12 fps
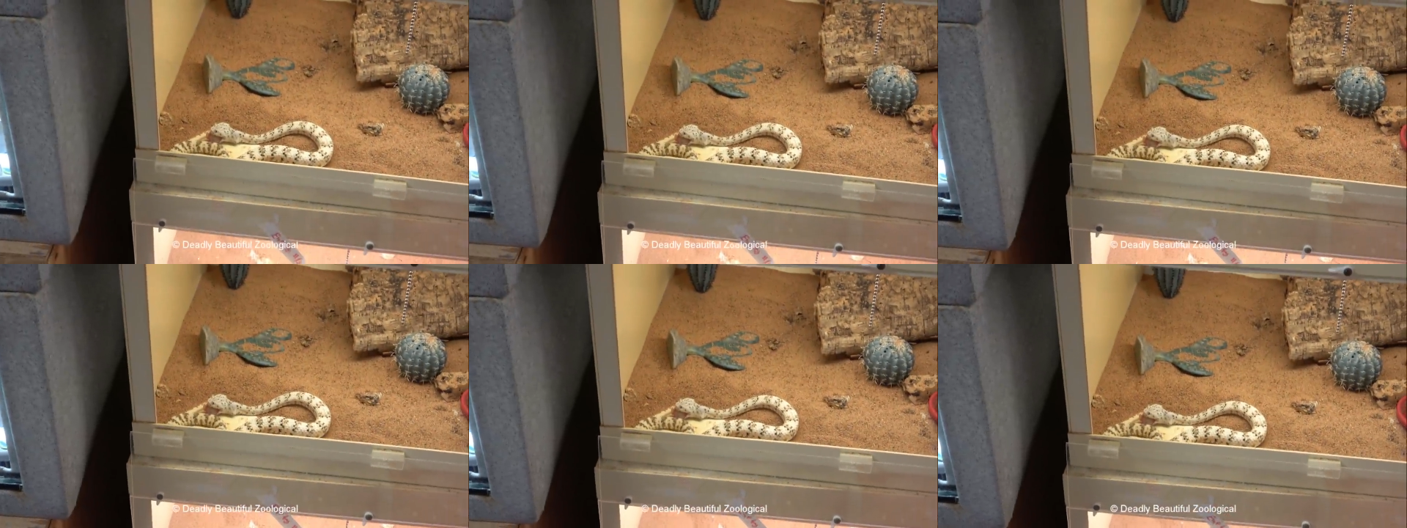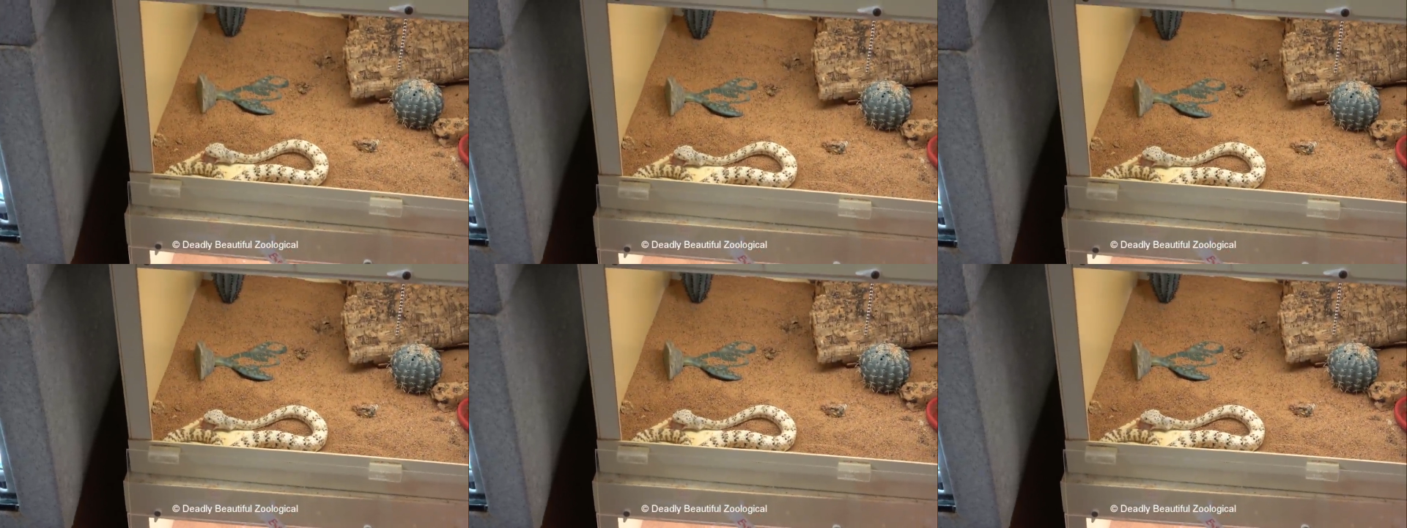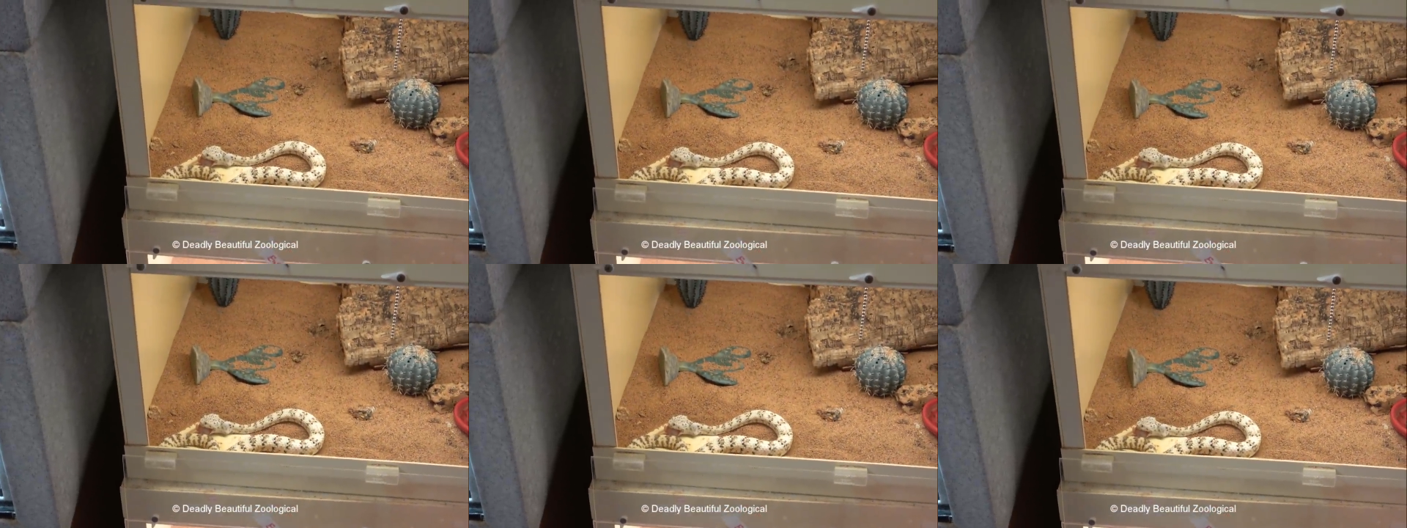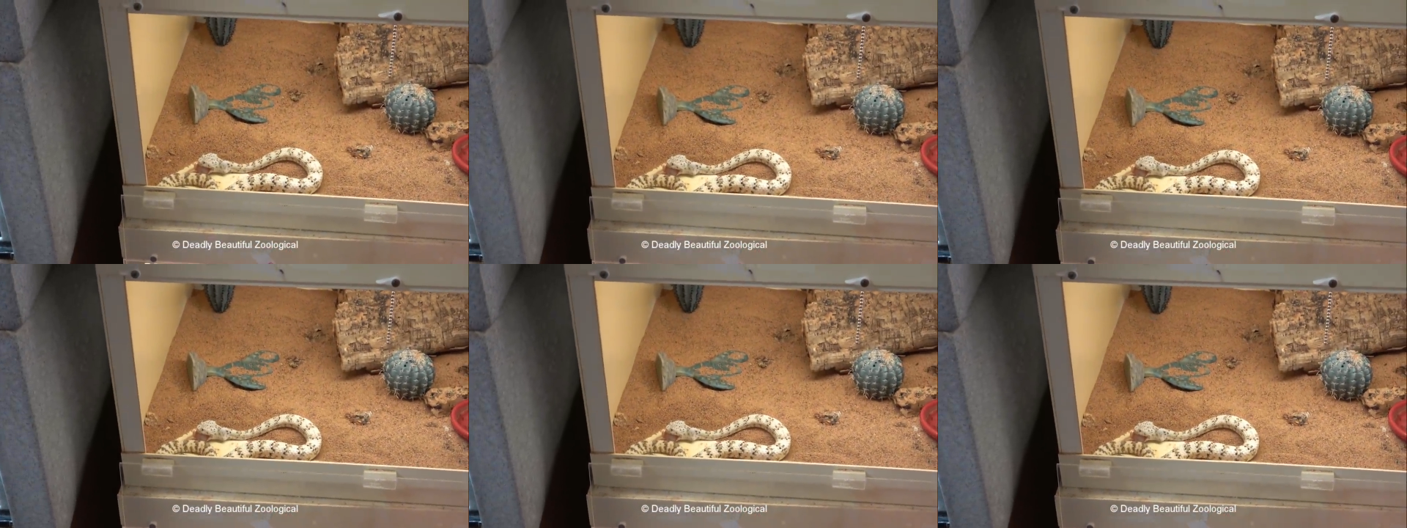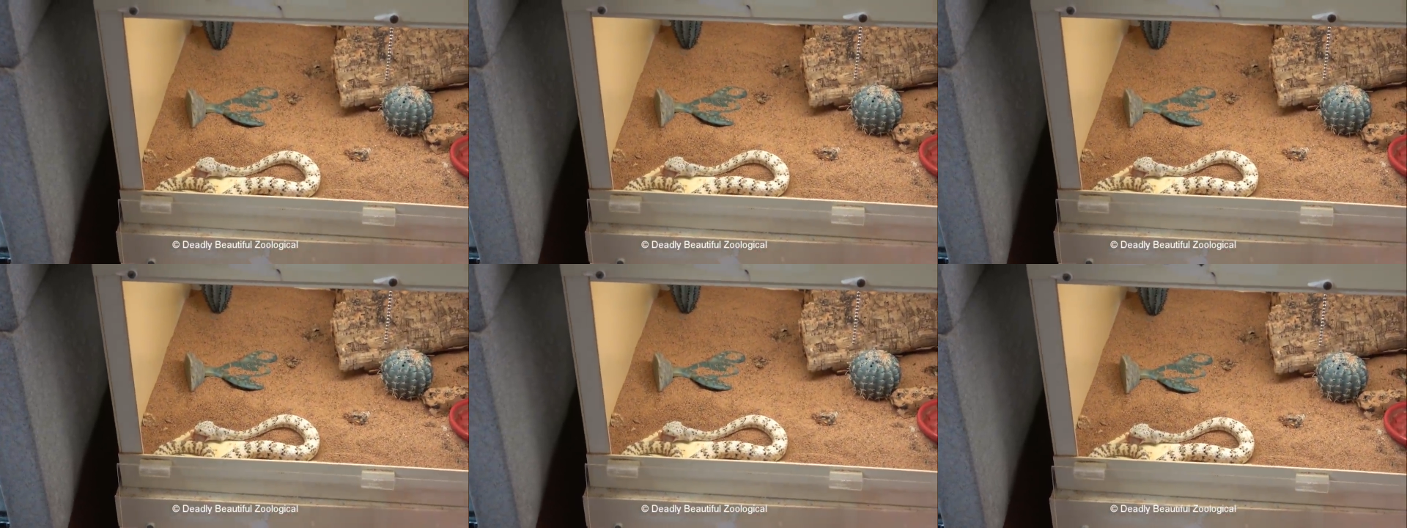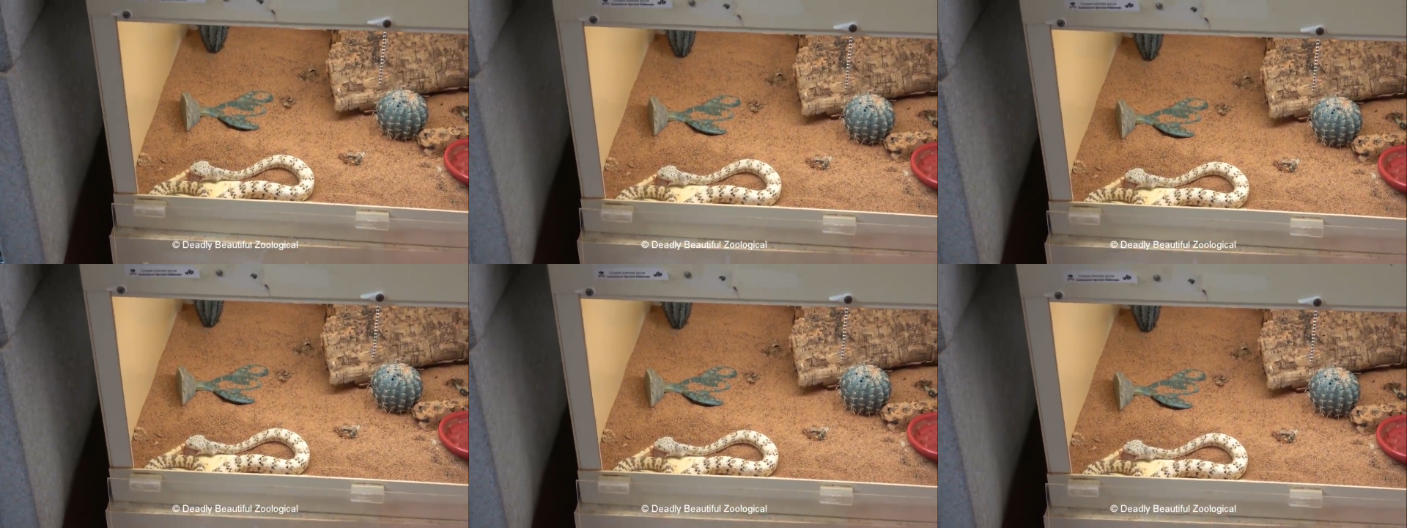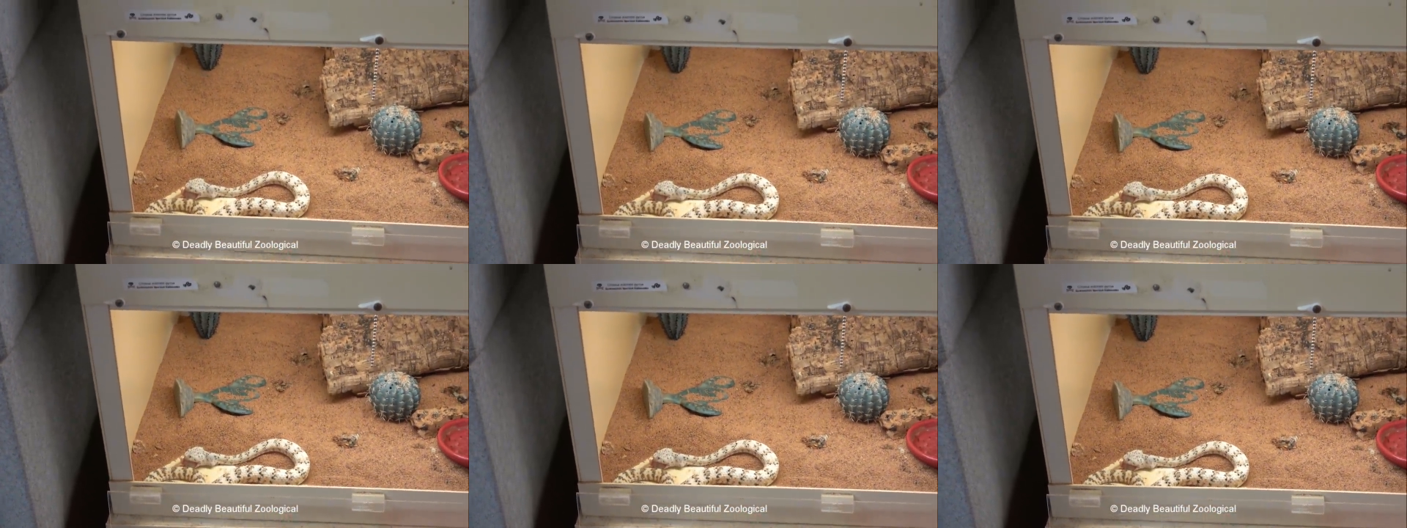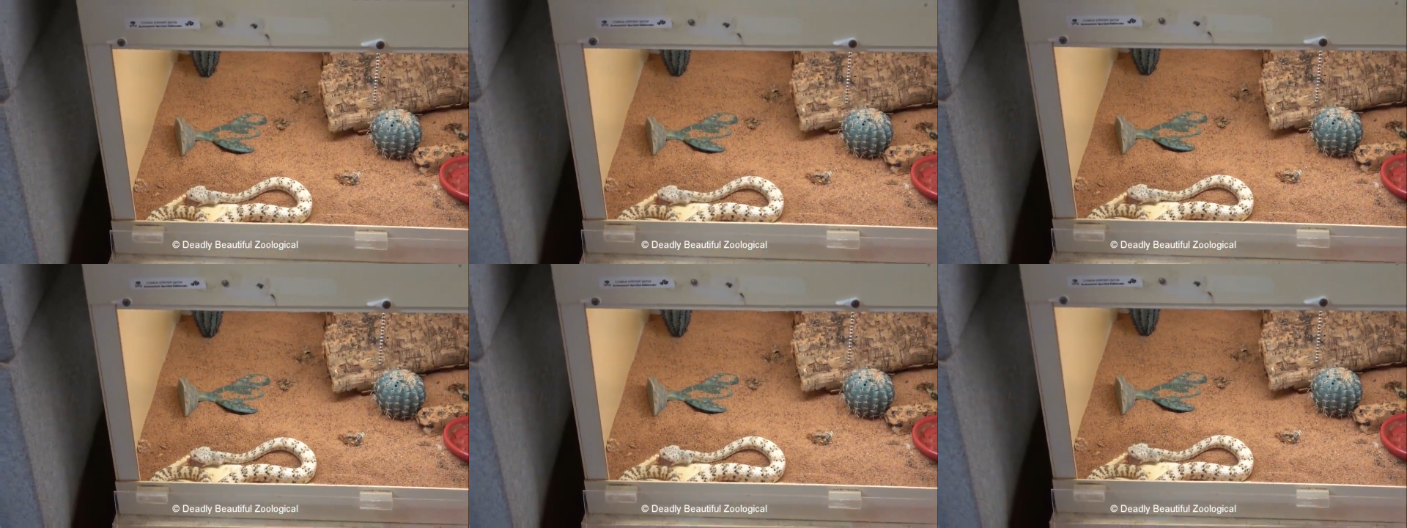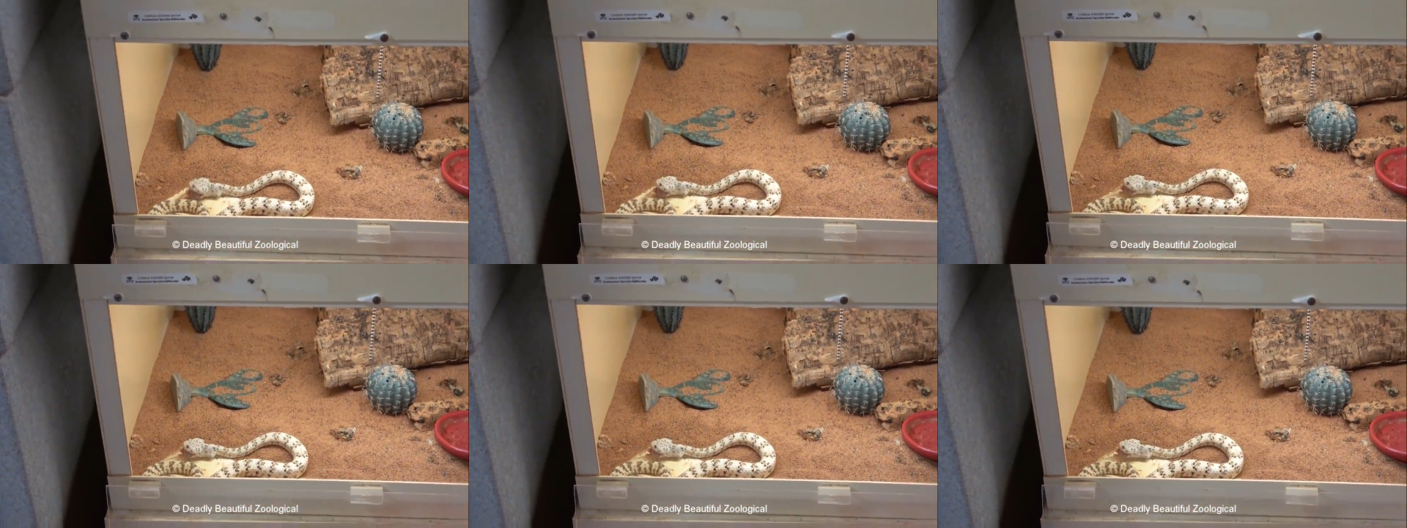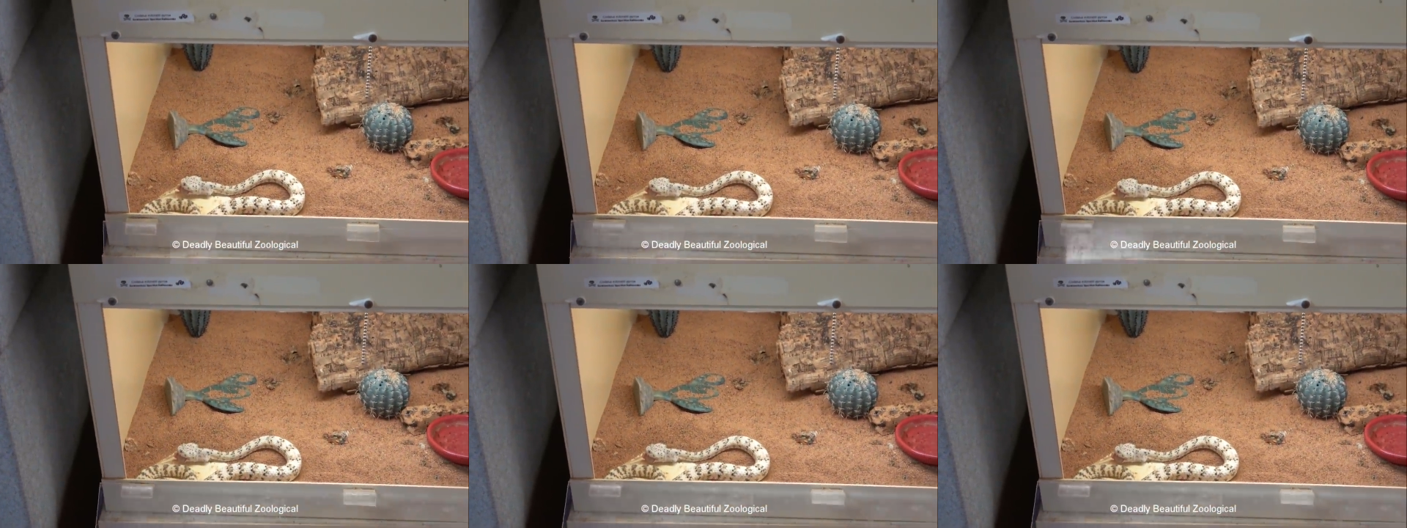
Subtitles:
[unreadable: no face in view]